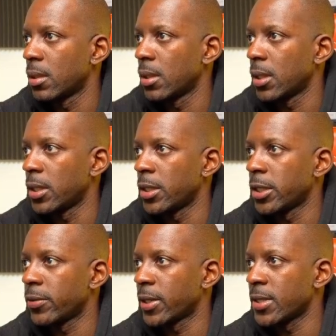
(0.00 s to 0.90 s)
and here
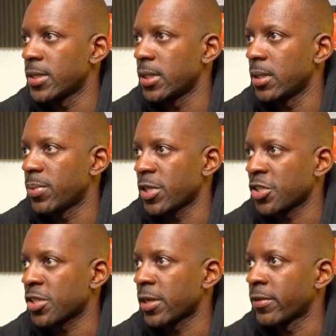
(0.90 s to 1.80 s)
we can see patch
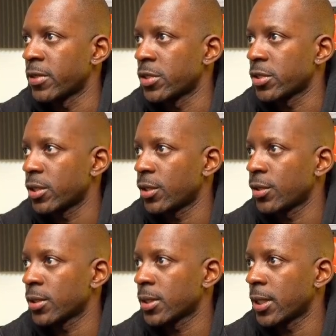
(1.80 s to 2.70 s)
7
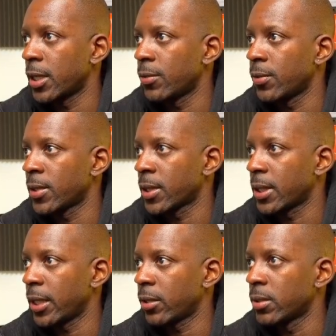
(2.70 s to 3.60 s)
installed, and we
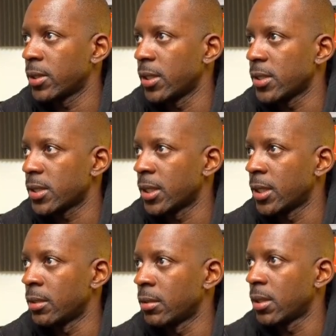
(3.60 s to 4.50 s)
click on this
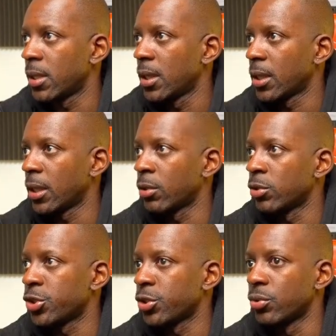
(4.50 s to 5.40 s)
and click on
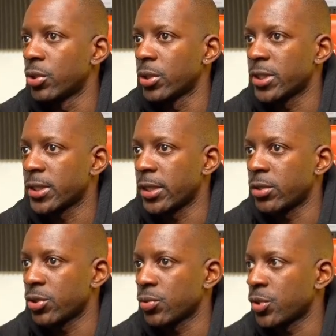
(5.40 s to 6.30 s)
show node
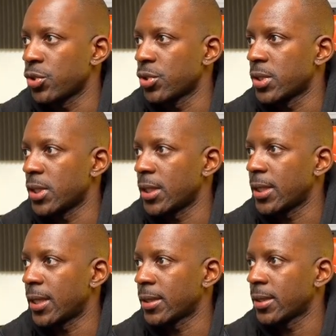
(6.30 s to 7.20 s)
status. We should see
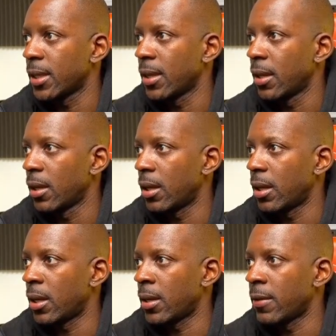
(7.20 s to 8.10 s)
that
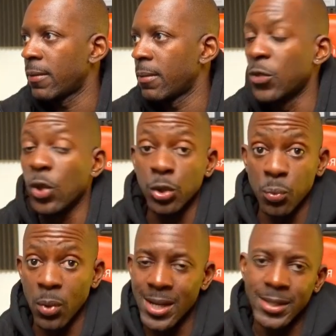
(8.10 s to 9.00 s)
node
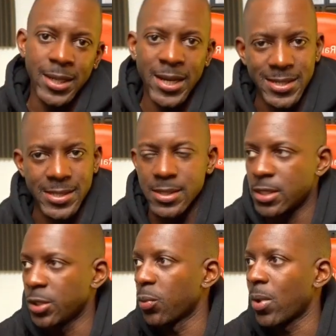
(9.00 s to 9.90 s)
1 ISE
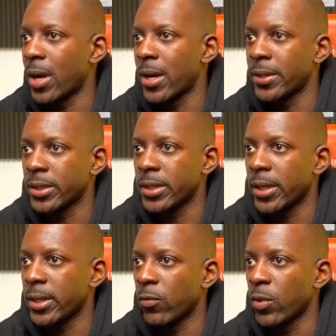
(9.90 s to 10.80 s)
01
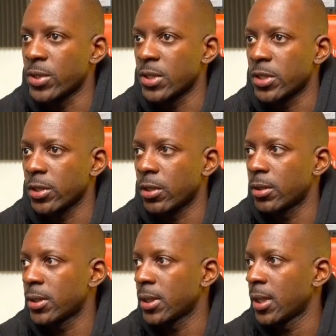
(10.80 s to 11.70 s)
was
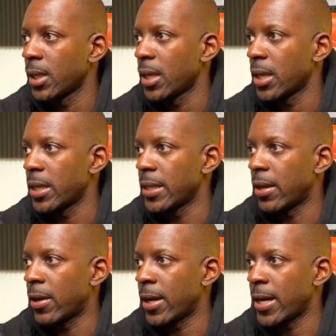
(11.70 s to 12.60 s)
installed, and
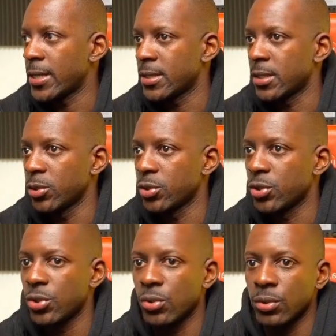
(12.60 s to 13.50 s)
now ISE
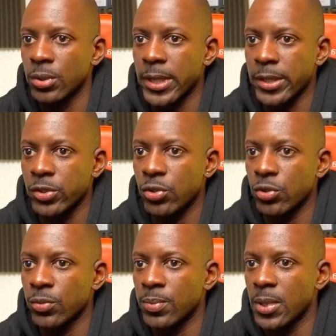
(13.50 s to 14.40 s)
02 that
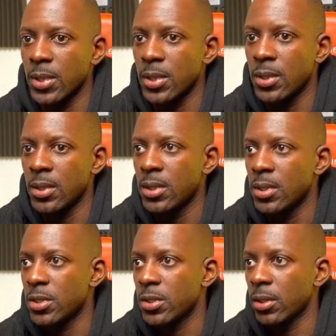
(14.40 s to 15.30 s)
should be
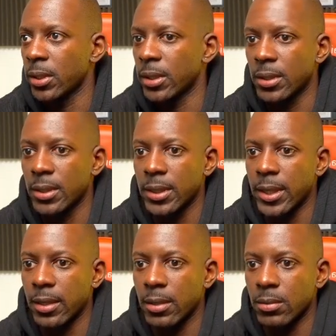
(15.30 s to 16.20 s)
installing now.